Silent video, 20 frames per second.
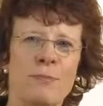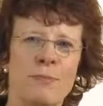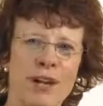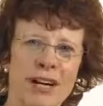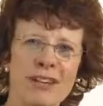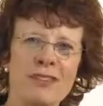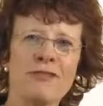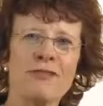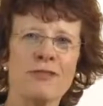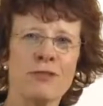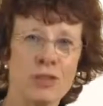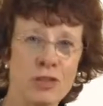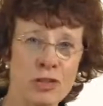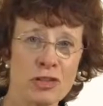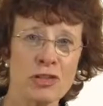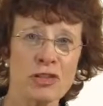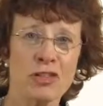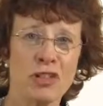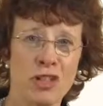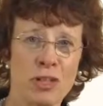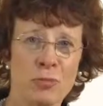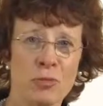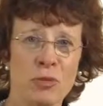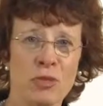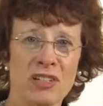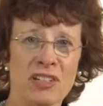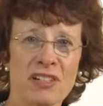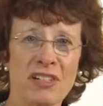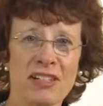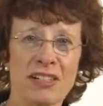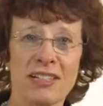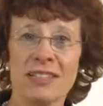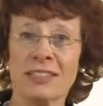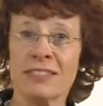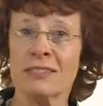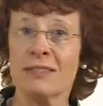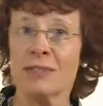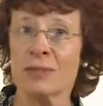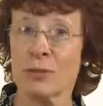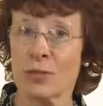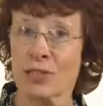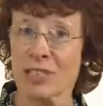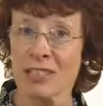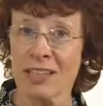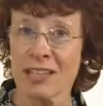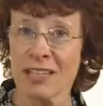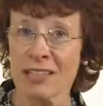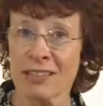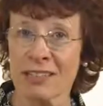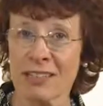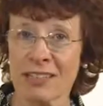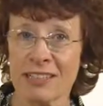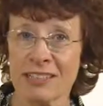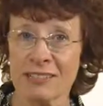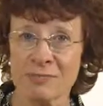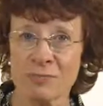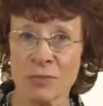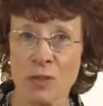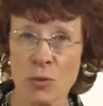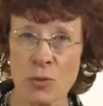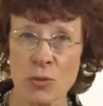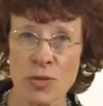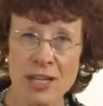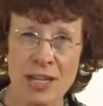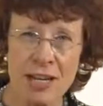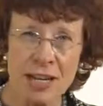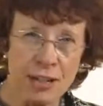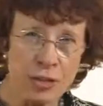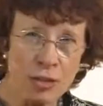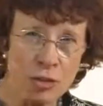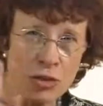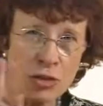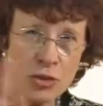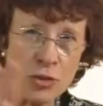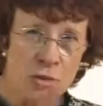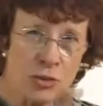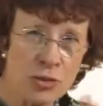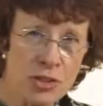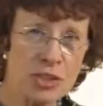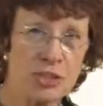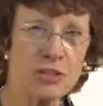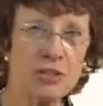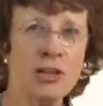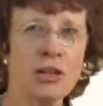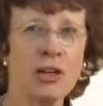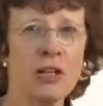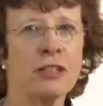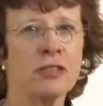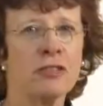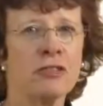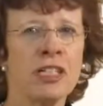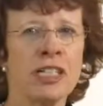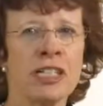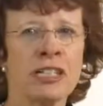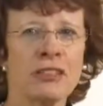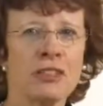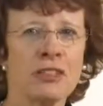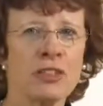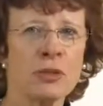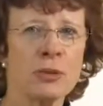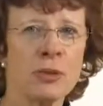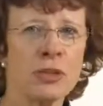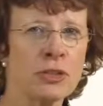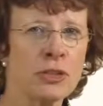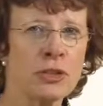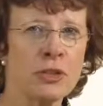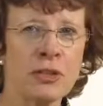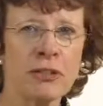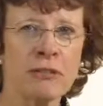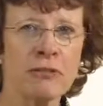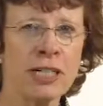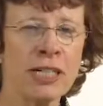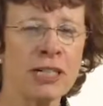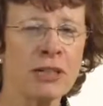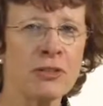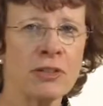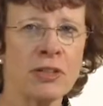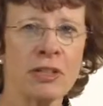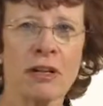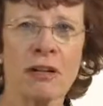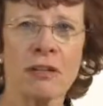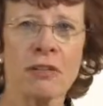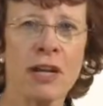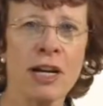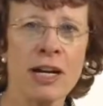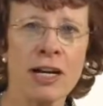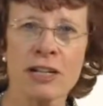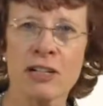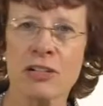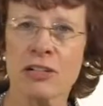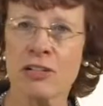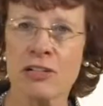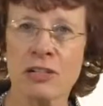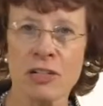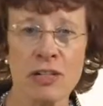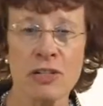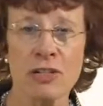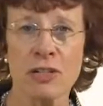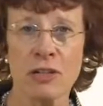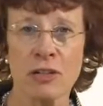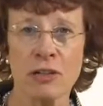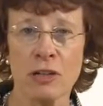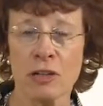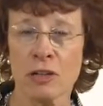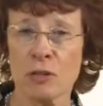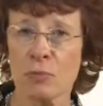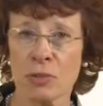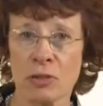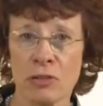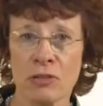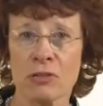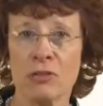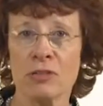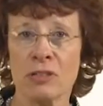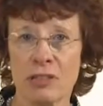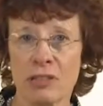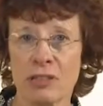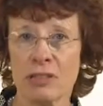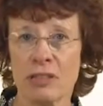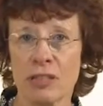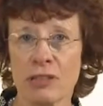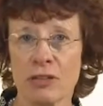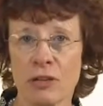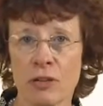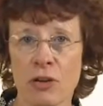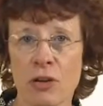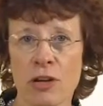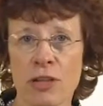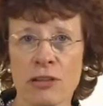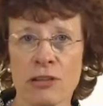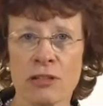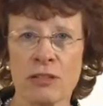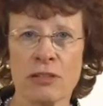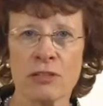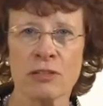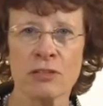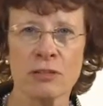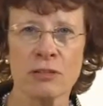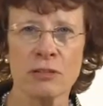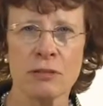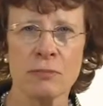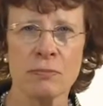My first job with CHI was like that. We had a 2-year contract to do a turnaround in a large teaching hospital in the Northeast.